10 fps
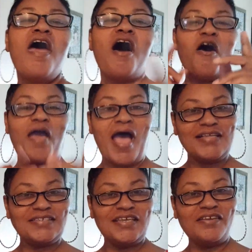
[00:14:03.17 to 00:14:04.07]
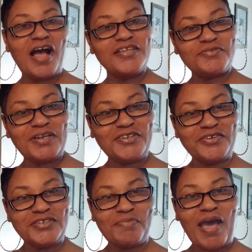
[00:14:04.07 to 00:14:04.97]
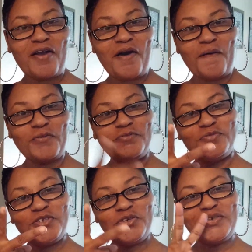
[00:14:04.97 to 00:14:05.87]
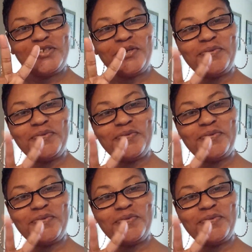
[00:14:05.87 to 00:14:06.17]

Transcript: okay, I see you guys when I turn this back on. Two and two.